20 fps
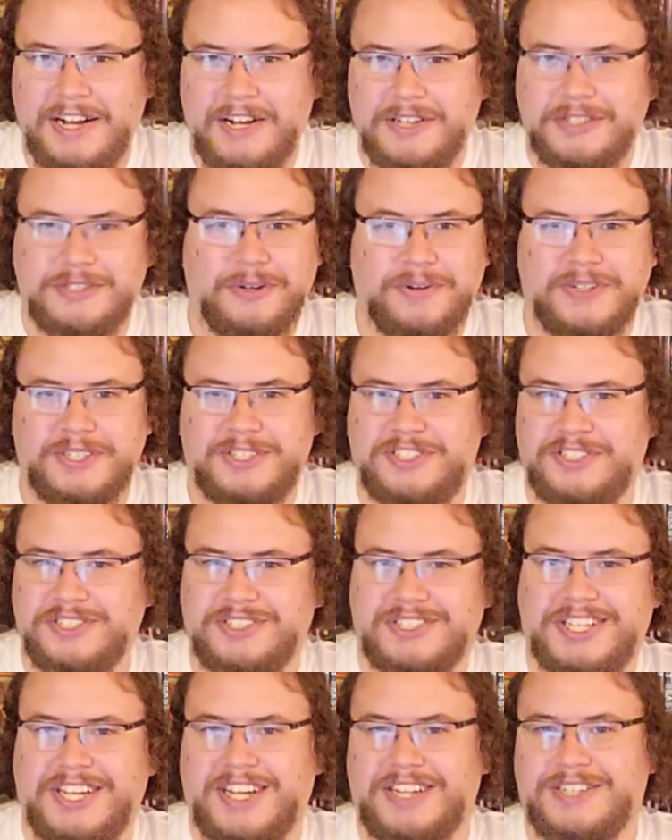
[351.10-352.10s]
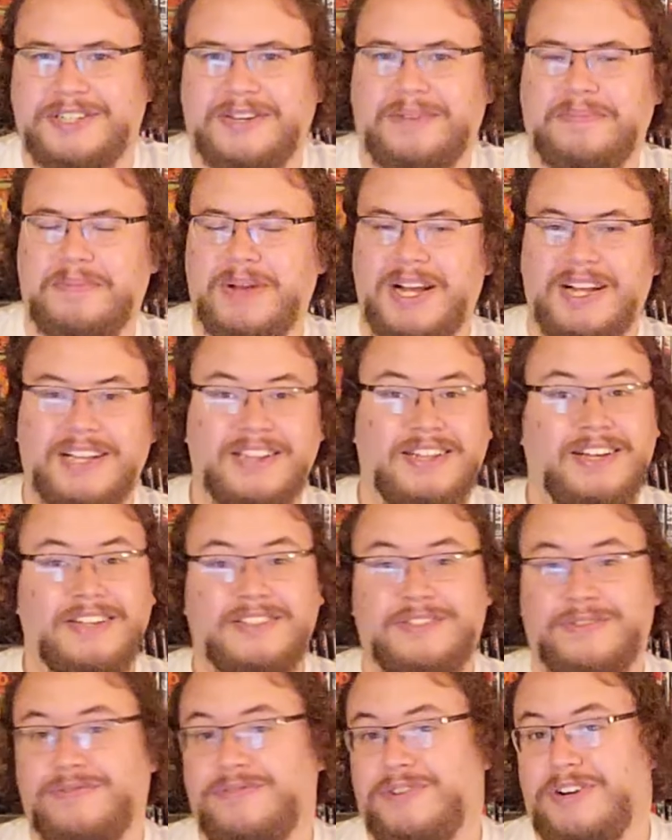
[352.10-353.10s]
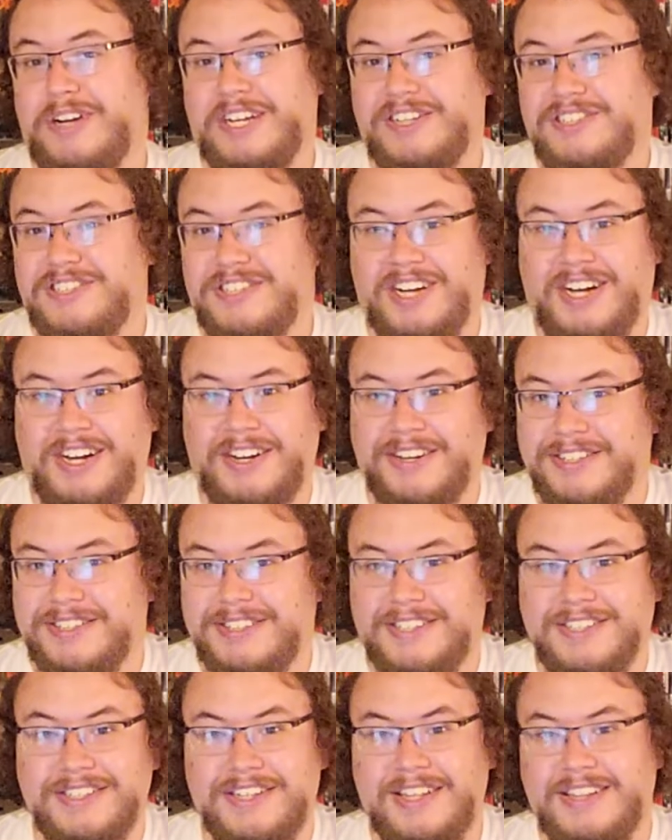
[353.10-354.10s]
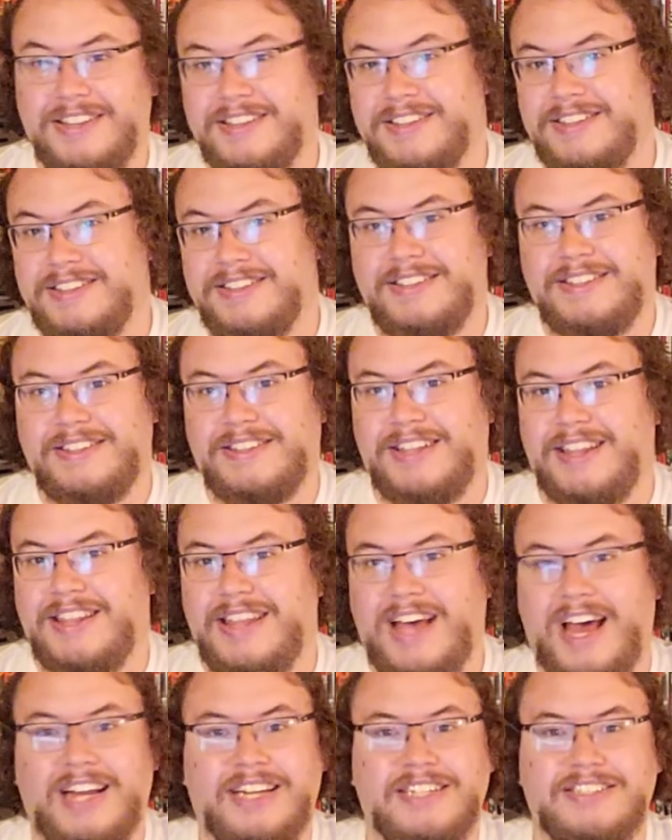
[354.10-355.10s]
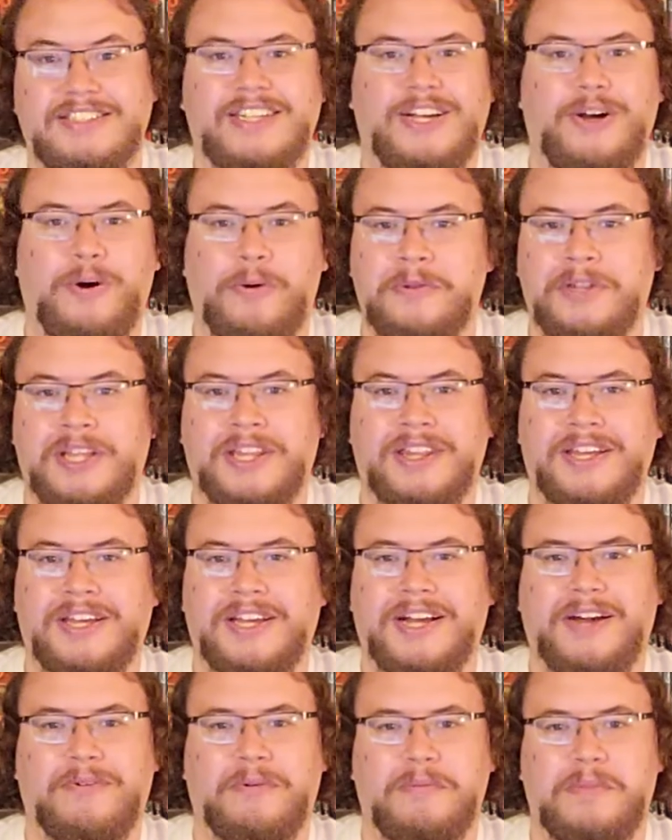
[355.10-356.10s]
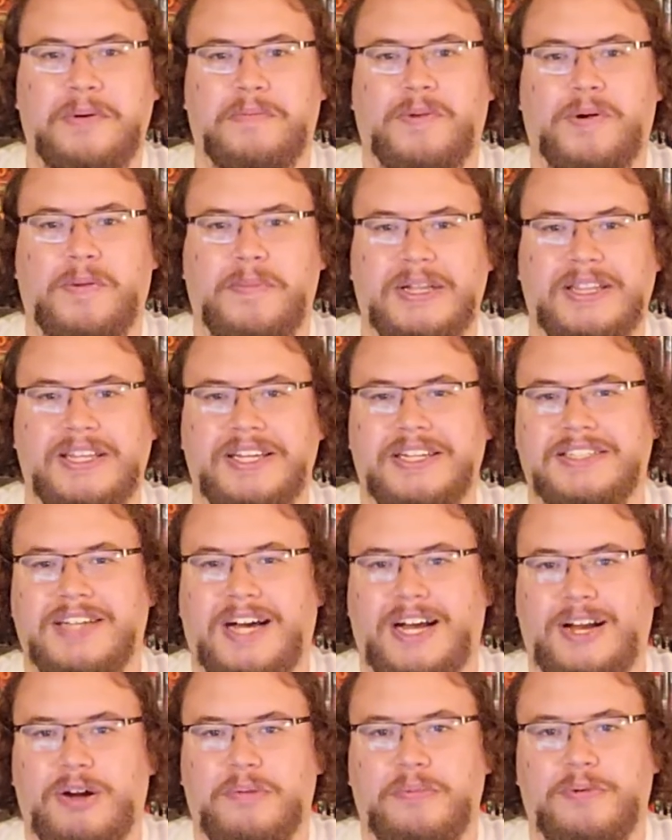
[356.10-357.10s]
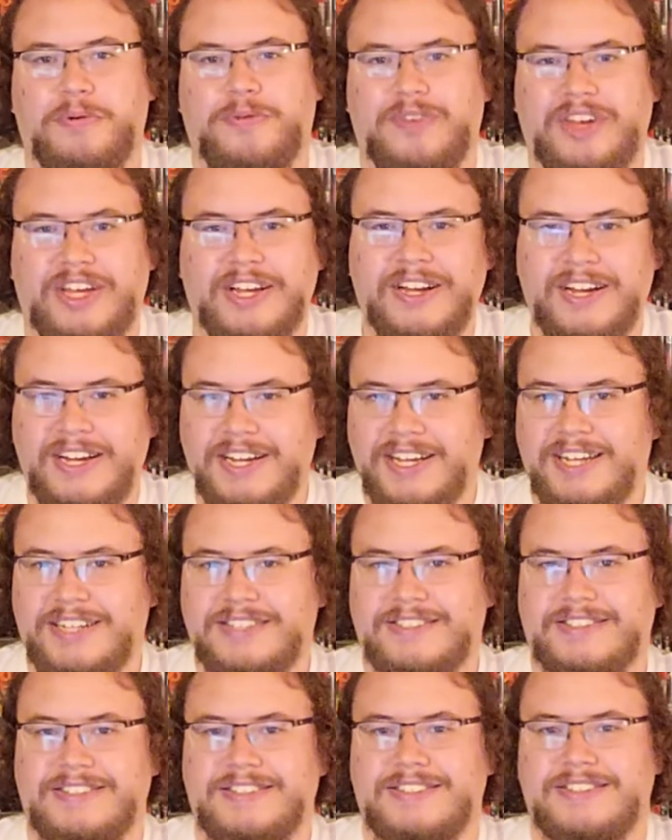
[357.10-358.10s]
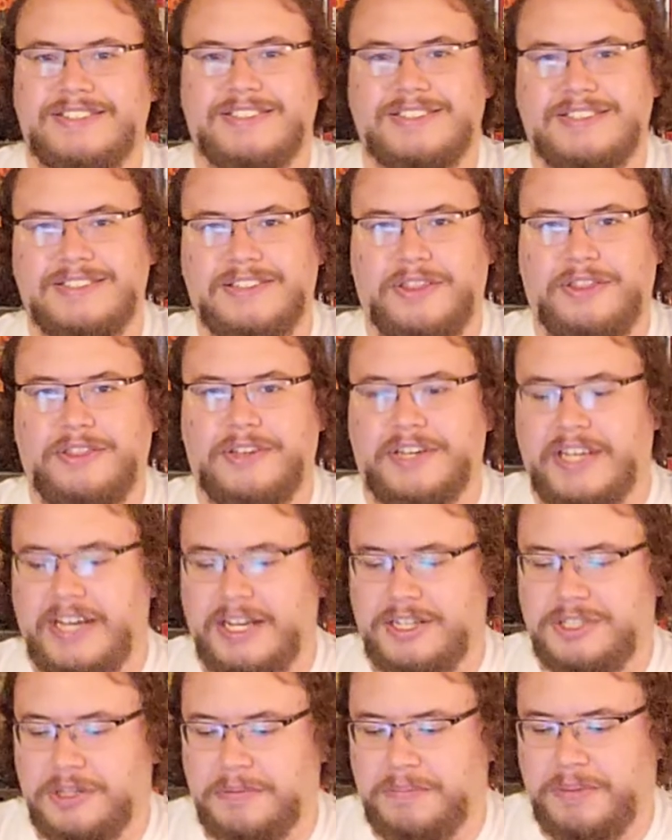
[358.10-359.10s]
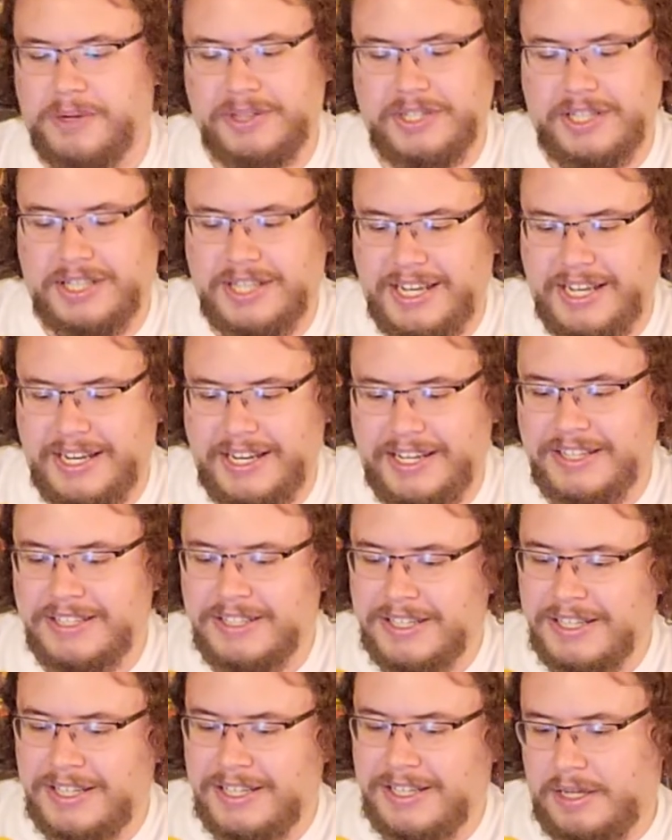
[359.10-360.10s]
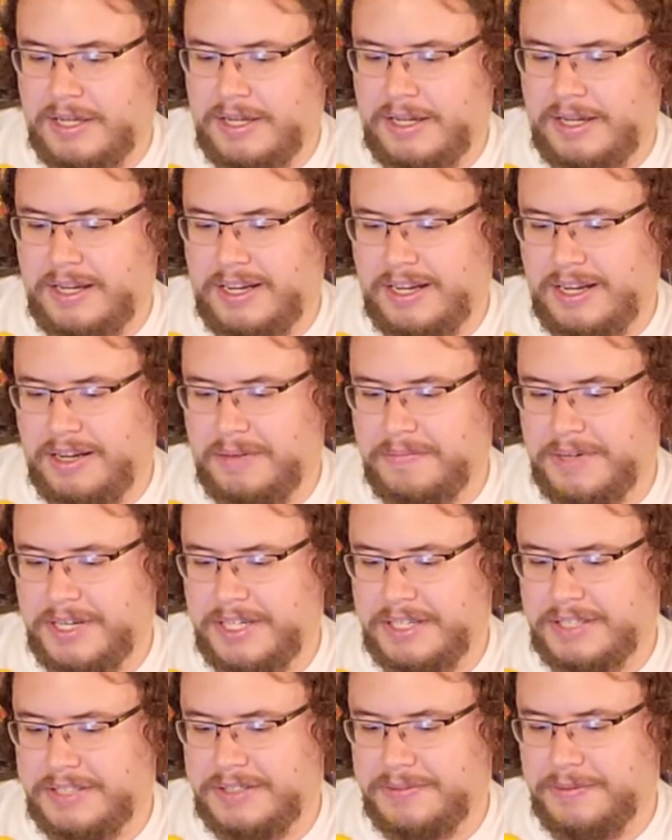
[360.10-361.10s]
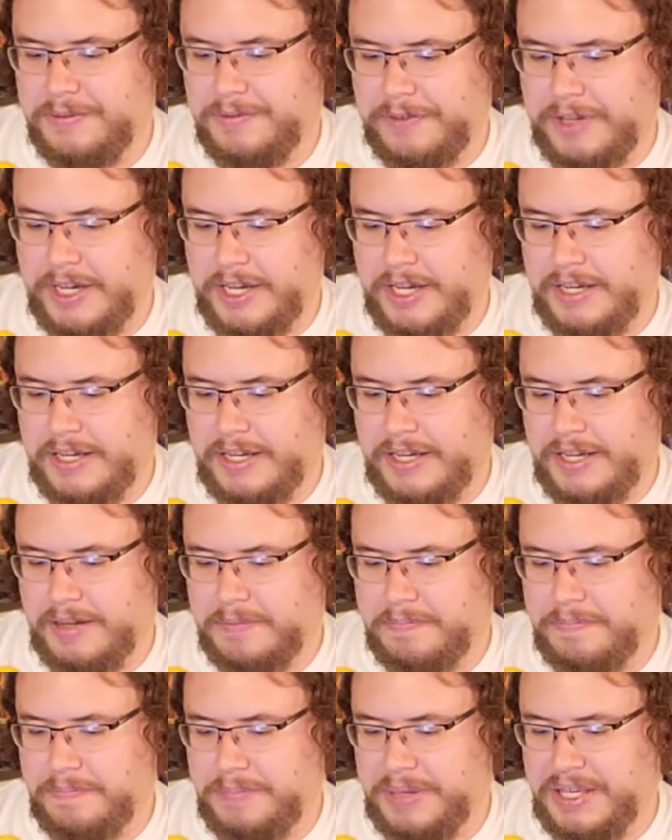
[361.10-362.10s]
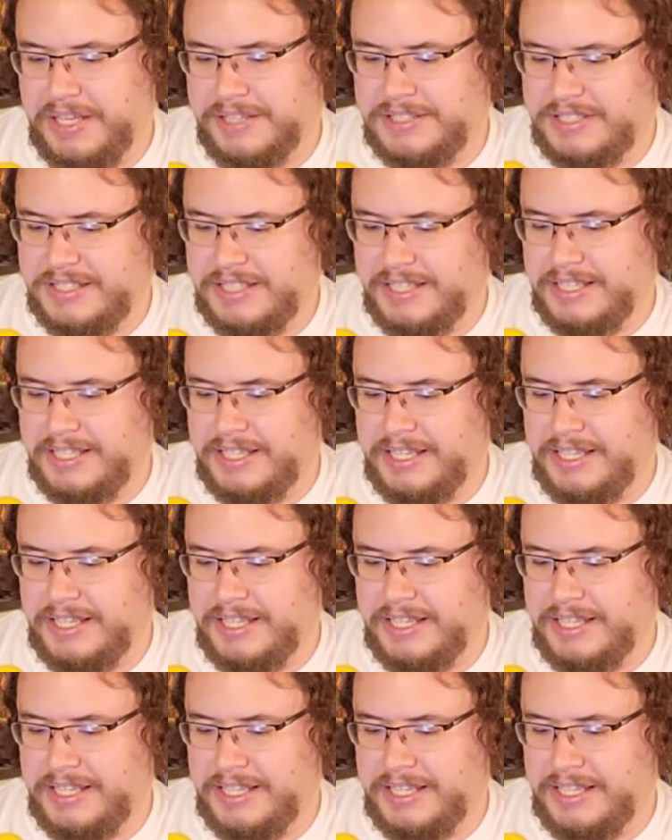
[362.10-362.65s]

so it's just ketchup it's a funny shot that is the only thing i remember about the entire movie is the ketchup on the lady uh, up next we've got uh, beast in